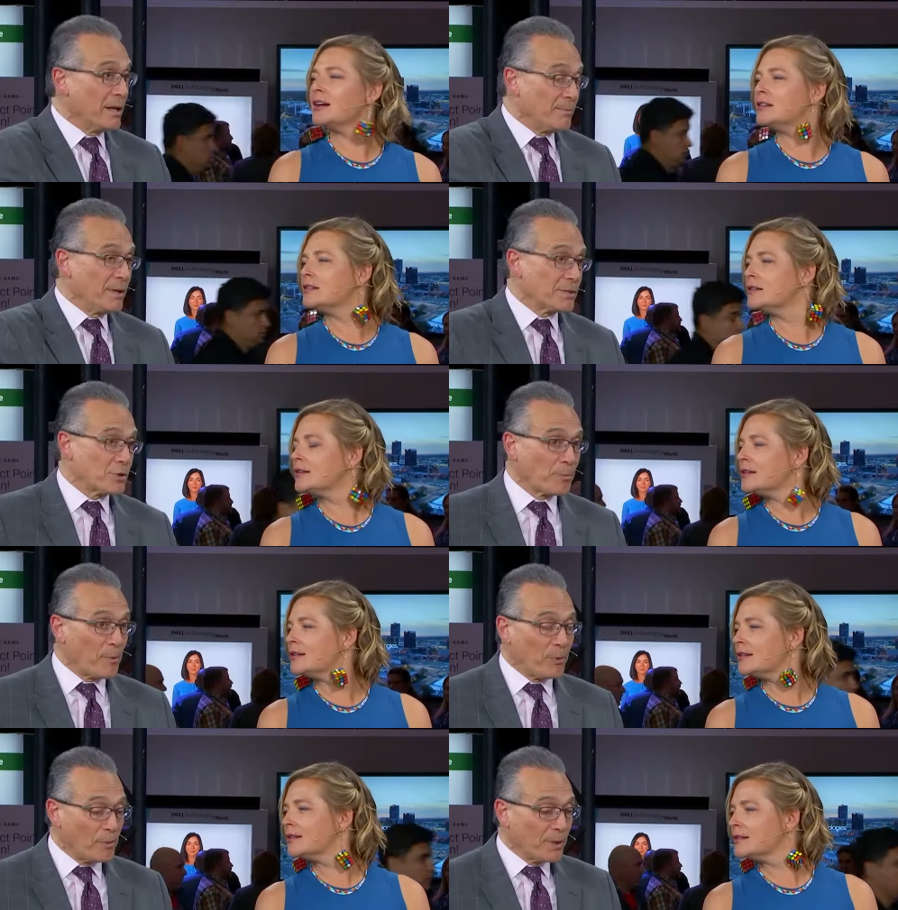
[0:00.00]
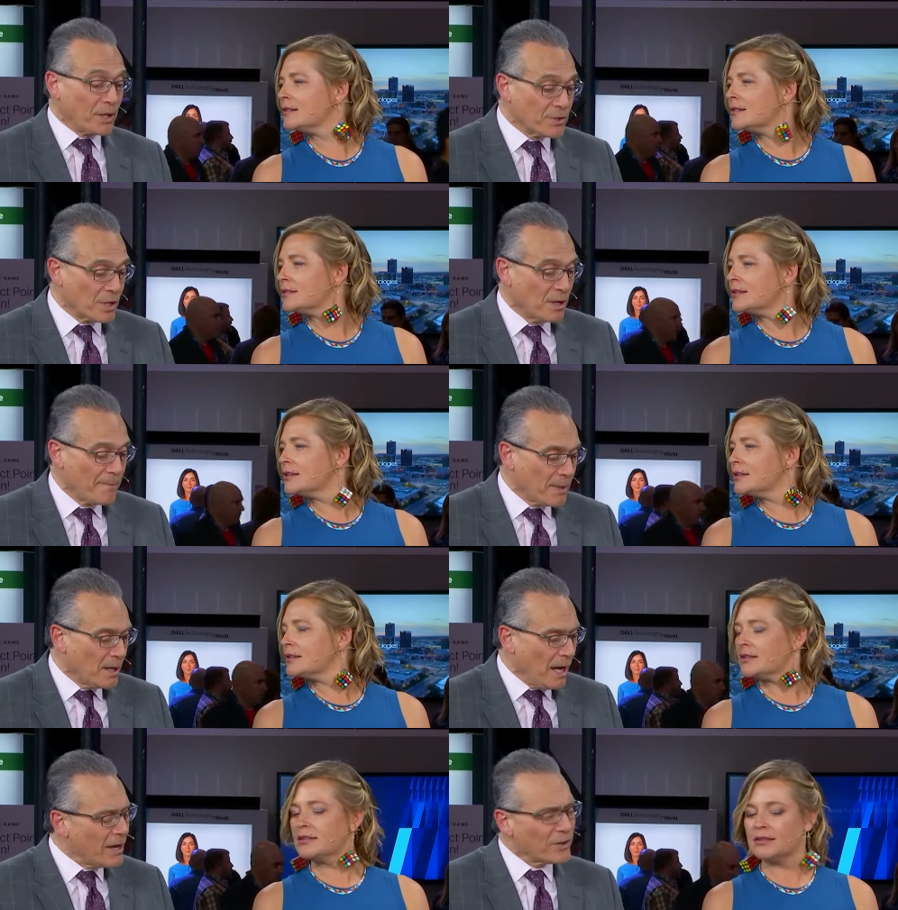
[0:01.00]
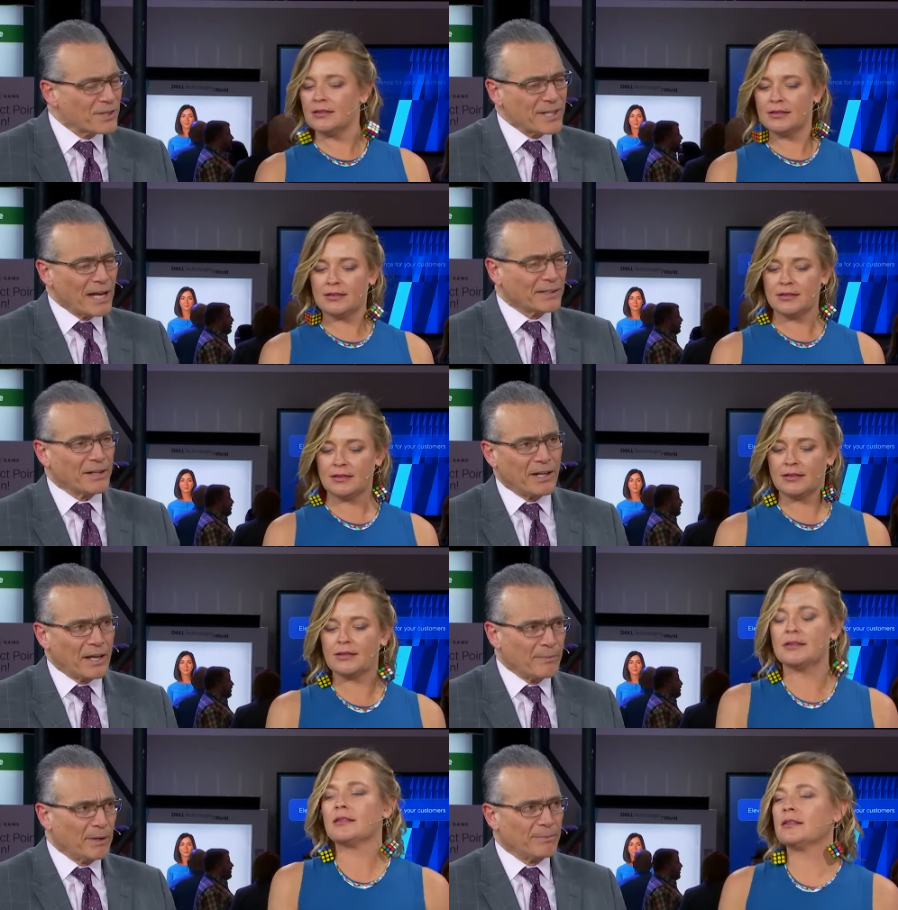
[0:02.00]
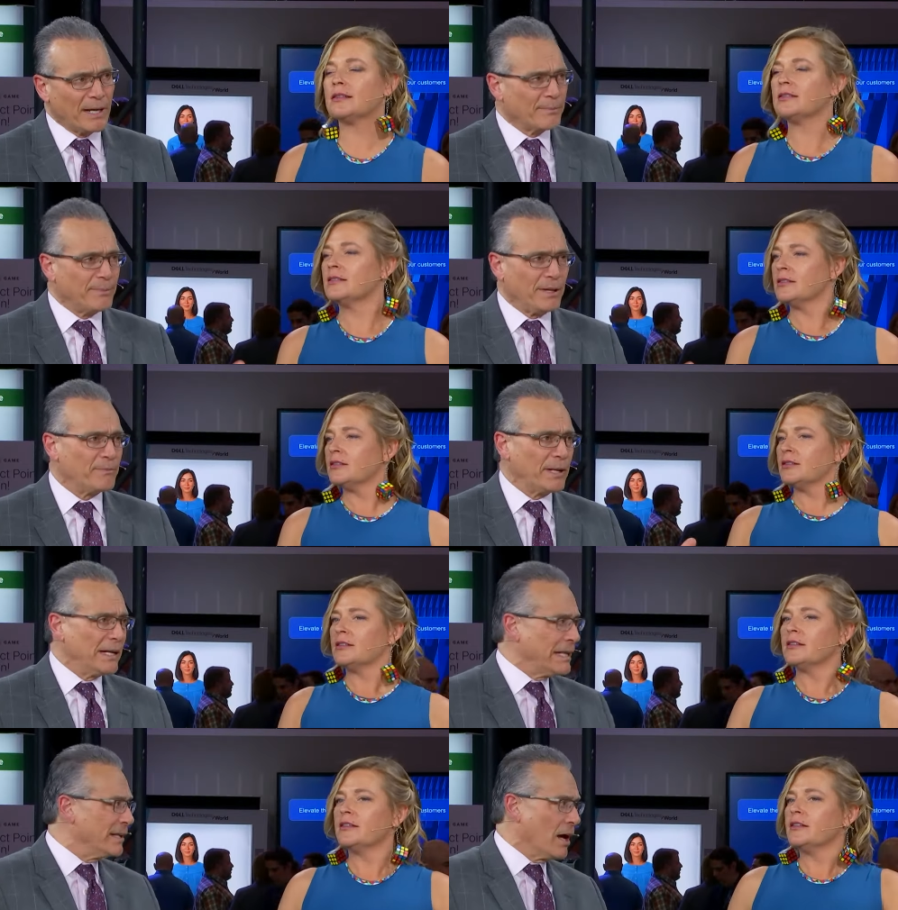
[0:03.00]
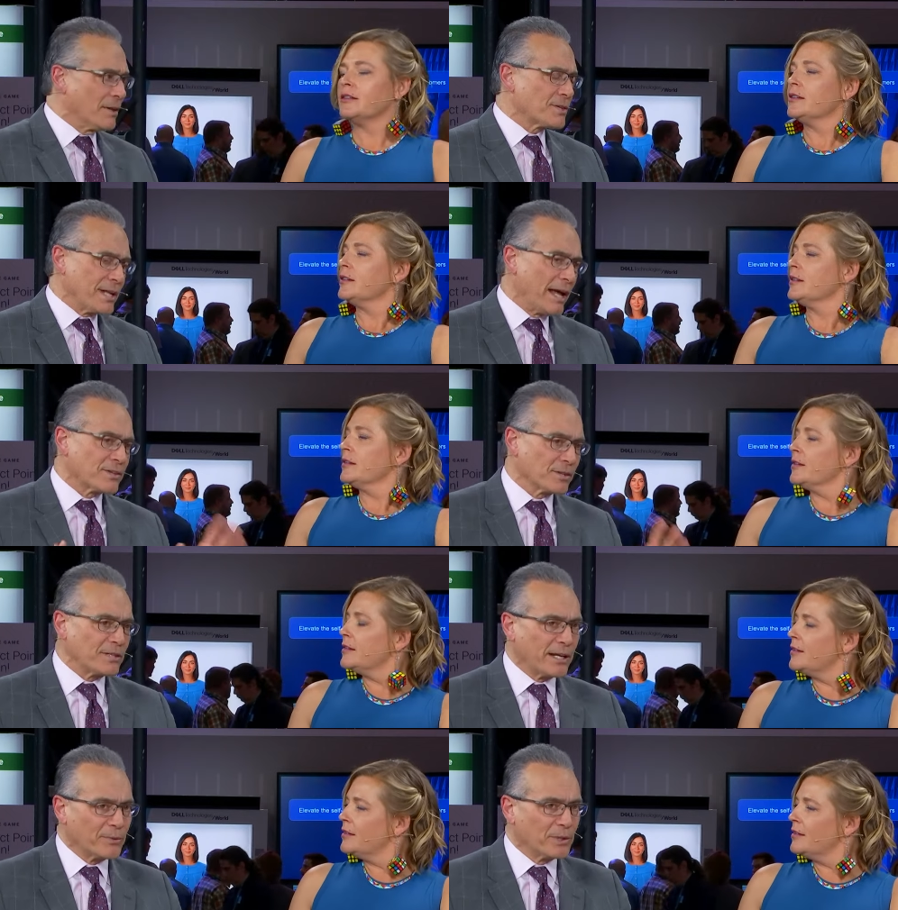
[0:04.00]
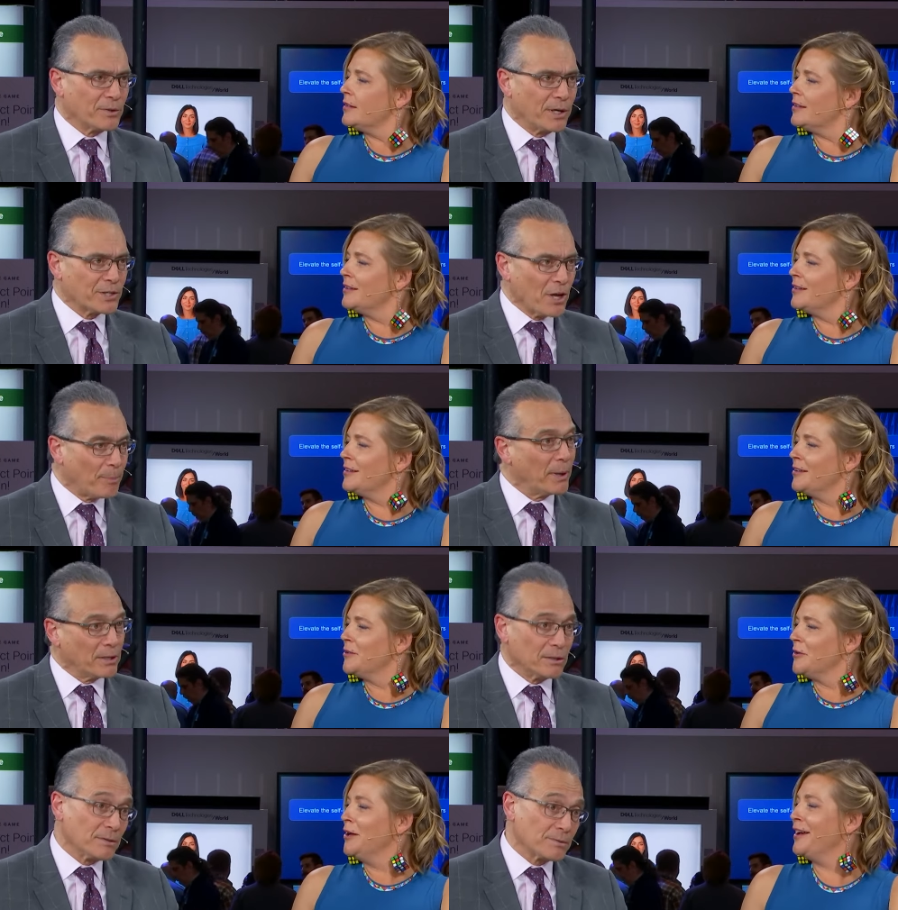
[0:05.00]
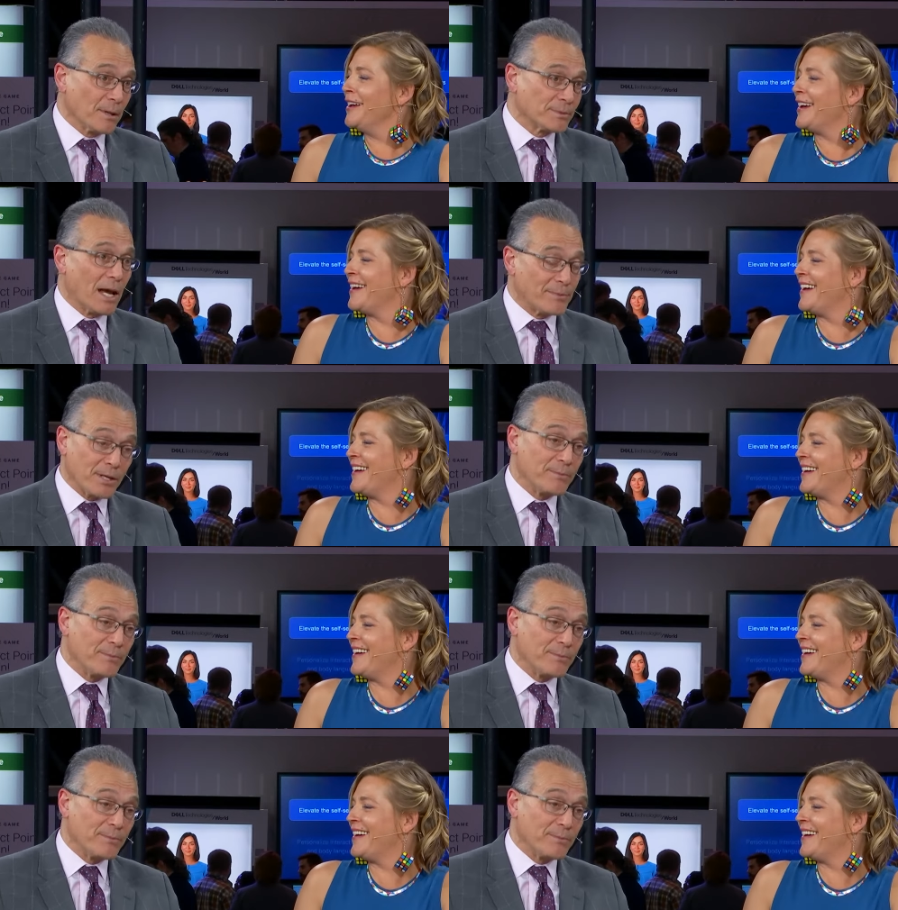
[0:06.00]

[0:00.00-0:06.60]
Speaker 1: and it's super important because I heard a stat the other day, it might have even been an Elon stat, so you take it with a grain of salt, but sometimes he